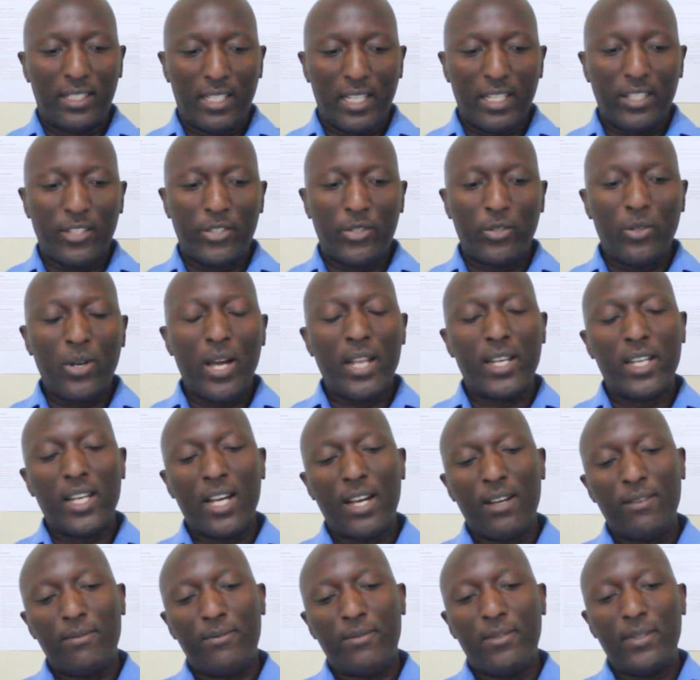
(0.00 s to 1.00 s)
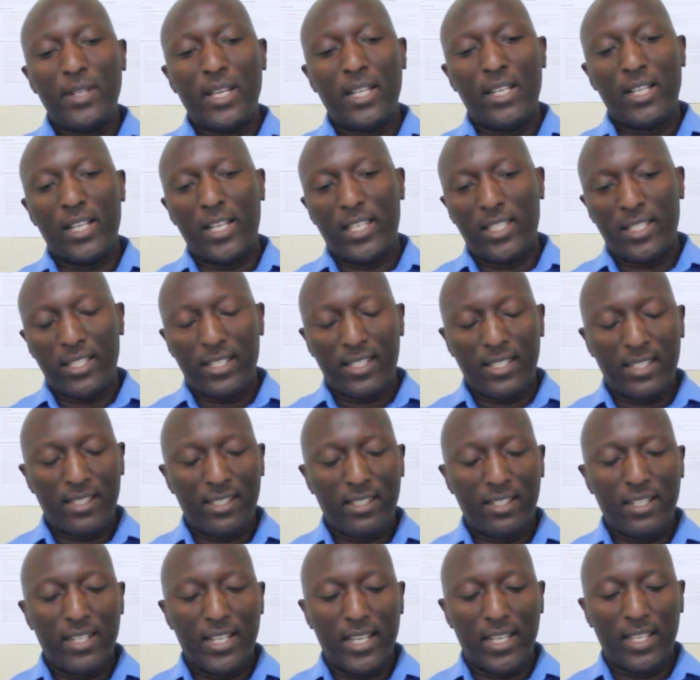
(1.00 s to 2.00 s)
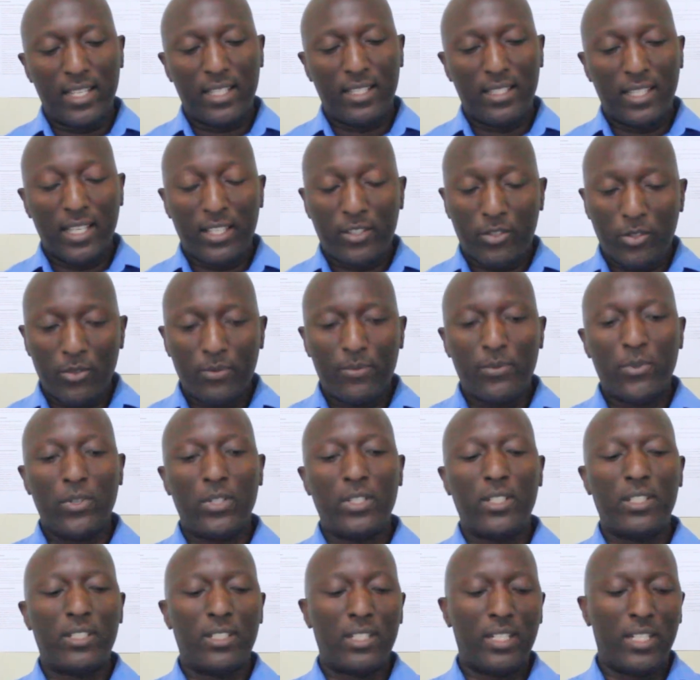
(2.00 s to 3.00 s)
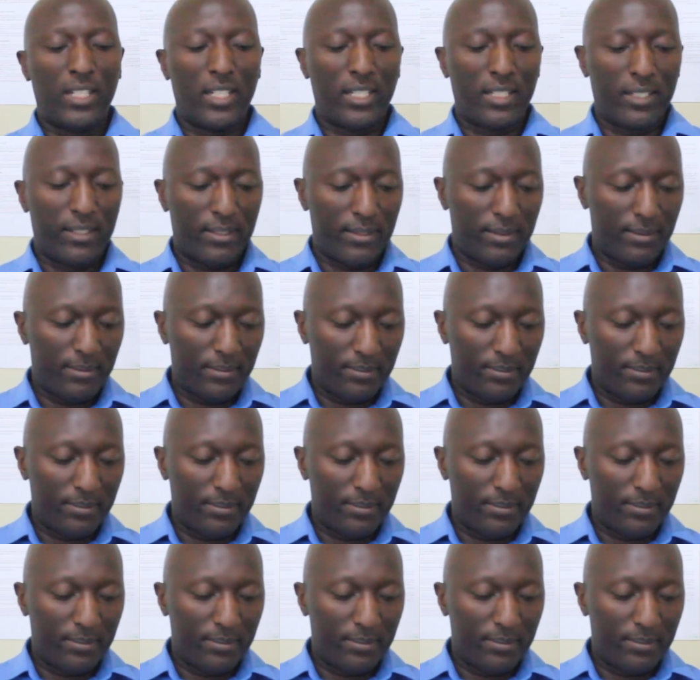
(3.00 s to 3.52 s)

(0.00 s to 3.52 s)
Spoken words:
Thank you and have a nice day. Thank you for listening.